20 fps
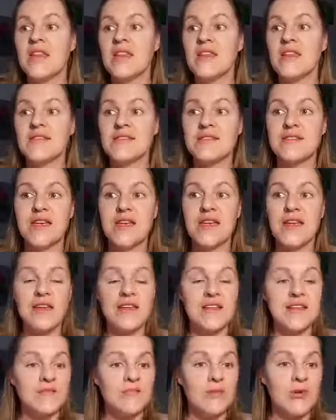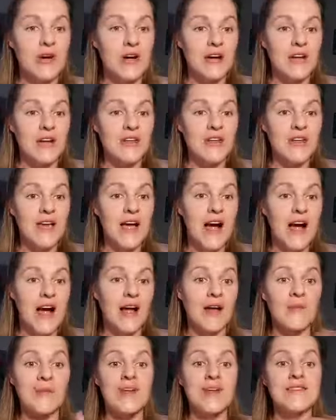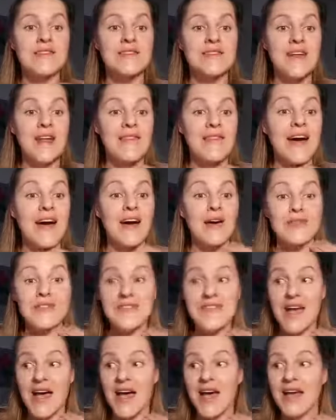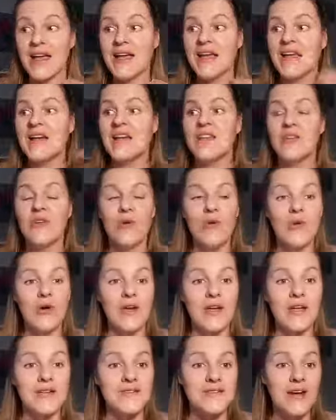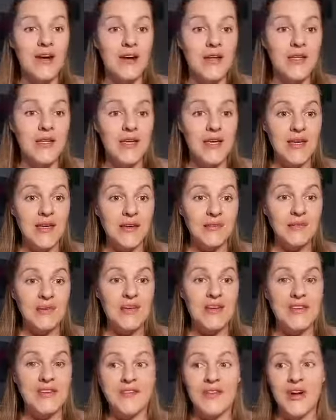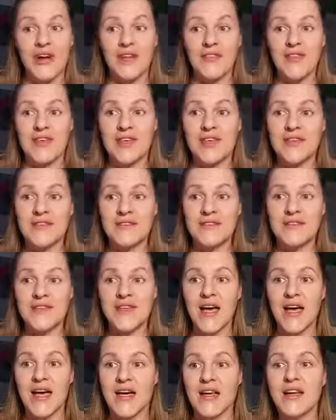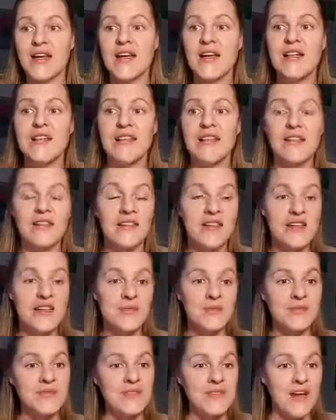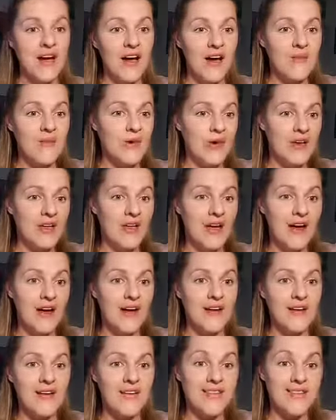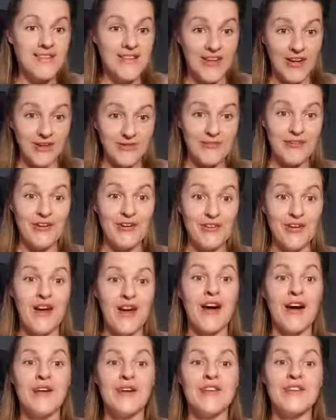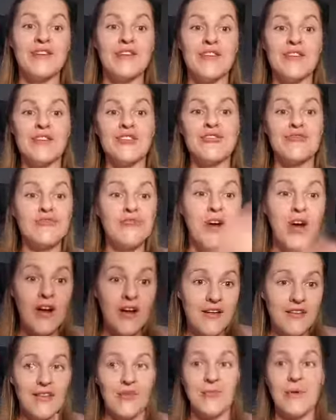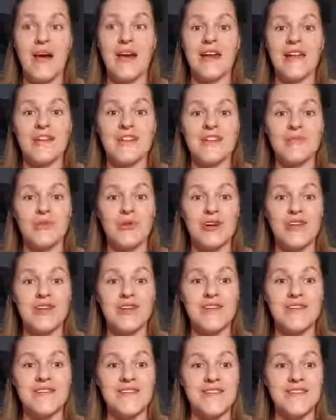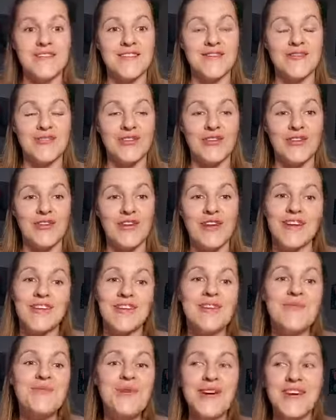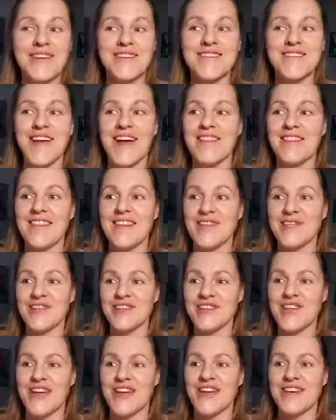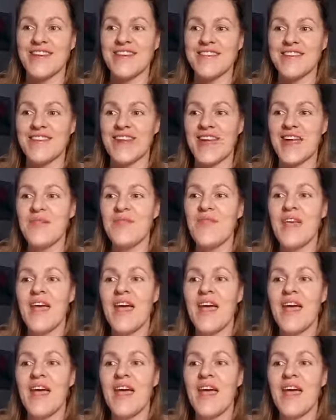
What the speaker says: The skin is more yang because it's on the outside. The organs are yin because they're on the inside. The limbs are more yang because they're further out. The trunk of the body is more yin since it's further in. Good morning, Scott. Thanks for checking in today.